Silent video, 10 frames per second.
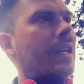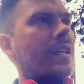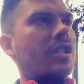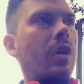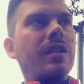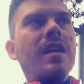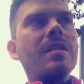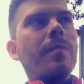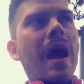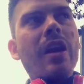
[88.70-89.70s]
So it
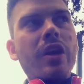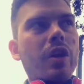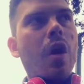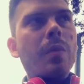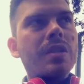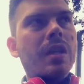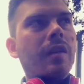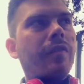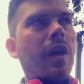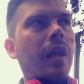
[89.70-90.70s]
doesn't matter. You're always
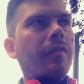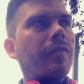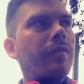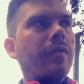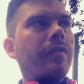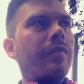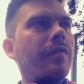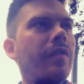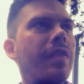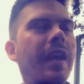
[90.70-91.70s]
gonna fucking
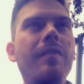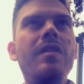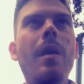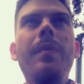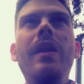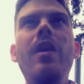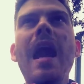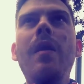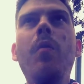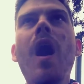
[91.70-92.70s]
think of something in your
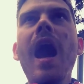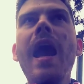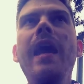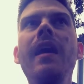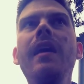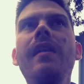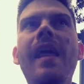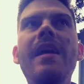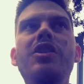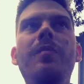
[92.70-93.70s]
head why
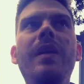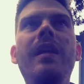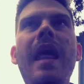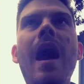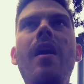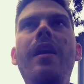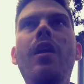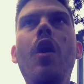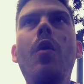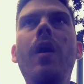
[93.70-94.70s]
that should be allowed, and
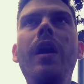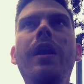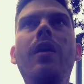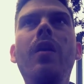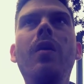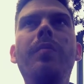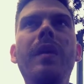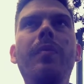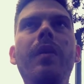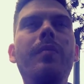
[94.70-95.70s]
oh well, you know,
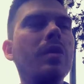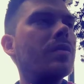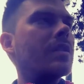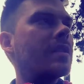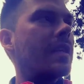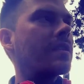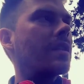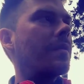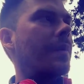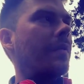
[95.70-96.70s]
people abuse the
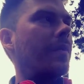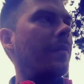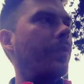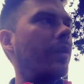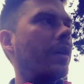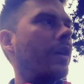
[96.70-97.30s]
system and people